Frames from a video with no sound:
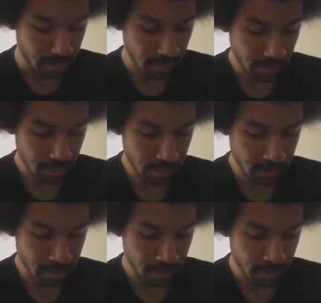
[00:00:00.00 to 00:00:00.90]
And
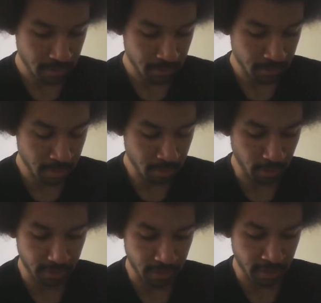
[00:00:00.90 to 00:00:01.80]
but the
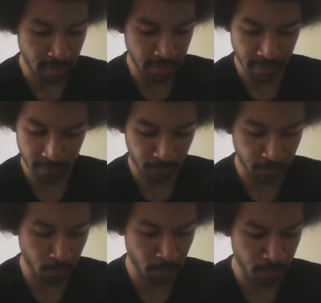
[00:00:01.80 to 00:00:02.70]
most, and then
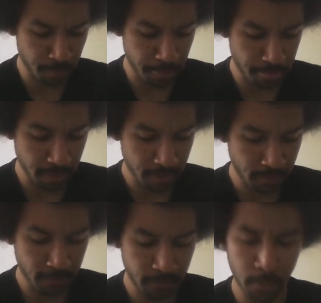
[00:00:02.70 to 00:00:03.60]
four
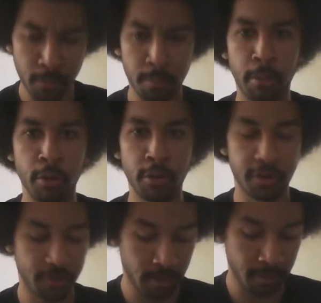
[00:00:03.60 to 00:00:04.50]

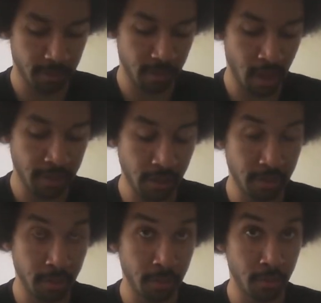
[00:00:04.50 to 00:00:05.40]
Polish films. I
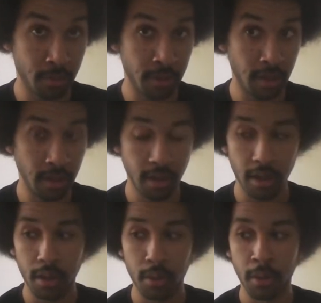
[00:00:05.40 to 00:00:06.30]
think those were the
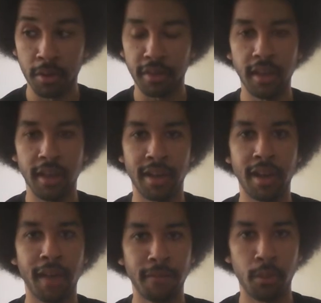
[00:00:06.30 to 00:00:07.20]

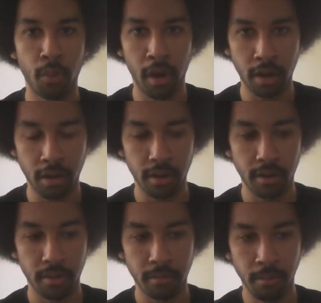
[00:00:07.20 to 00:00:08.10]
Knife in the Water
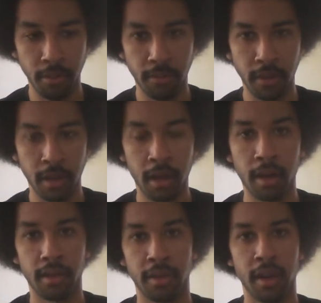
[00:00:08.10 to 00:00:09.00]
movie,
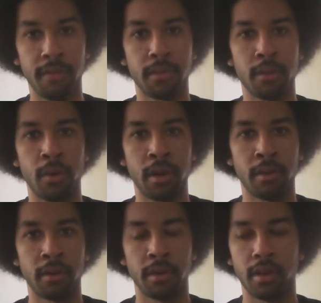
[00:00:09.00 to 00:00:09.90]
the Knife in the
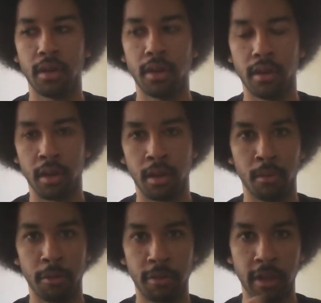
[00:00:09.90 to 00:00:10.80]
Water,
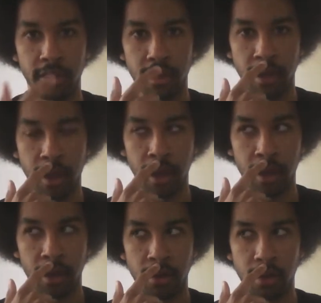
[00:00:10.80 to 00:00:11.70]
Roman Polanski,
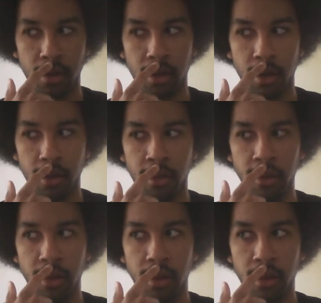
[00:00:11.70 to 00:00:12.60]
and
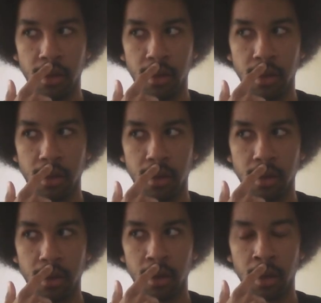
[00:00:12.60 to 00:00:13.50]
the
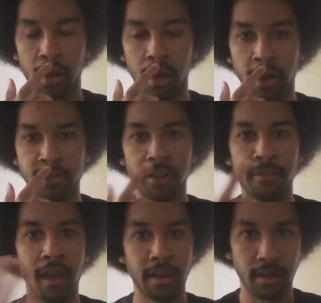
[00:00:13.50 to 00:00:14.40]
Andrzej
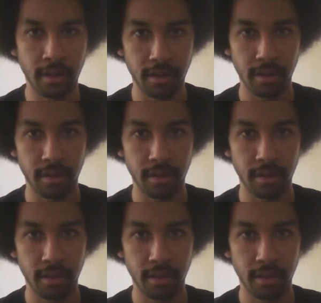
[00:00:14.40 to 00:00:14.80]
Wajda